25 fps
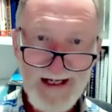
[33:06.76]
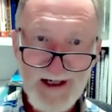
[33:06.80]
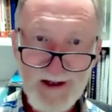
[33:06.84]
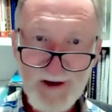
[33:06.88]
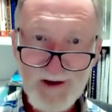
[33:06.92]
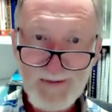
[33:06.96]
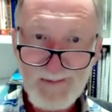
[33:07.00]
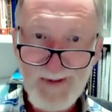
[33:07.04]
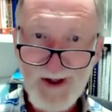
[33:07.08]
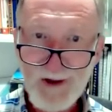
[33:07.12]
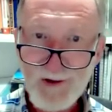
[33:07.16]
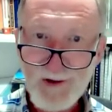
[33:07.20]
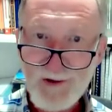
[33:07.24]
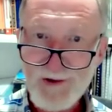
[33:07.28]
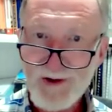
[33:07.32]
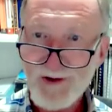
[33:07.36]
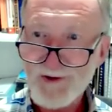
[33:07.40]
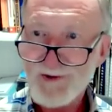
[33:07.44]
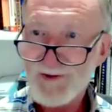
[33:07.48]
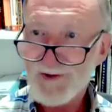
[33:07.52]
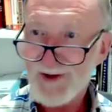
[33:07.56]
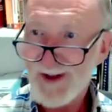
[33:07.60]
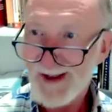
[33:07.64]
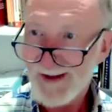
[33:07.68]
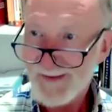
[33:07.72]

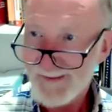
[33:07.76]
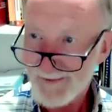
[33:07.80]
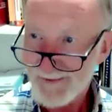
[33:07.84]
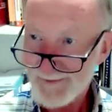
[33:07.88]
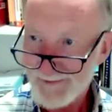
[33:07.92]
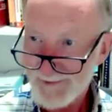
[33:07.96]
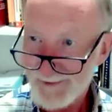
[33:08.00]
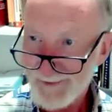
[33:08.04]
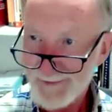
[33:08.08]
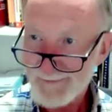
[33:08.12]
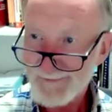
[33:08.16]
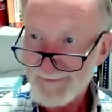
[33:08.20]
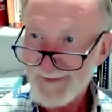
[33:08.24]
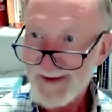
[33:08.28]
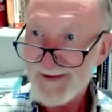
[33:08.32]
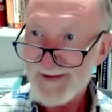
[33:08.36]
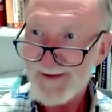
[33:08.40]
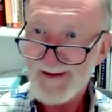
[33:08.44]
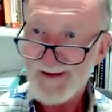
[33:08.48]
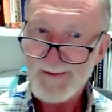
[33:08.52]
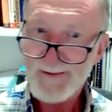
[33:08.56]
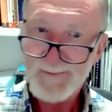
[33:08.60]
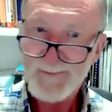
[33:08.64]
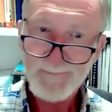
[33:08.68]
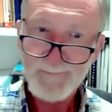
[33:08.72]
Eremonis, and there's a lot of
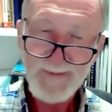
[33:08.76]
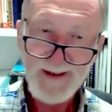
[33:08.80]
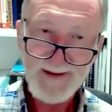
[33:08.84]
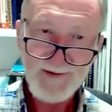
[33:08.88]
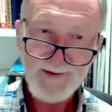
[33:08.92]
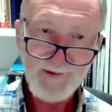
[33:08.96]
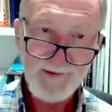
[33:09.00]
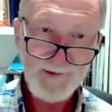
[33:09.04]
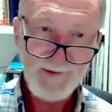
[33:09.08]
other bugs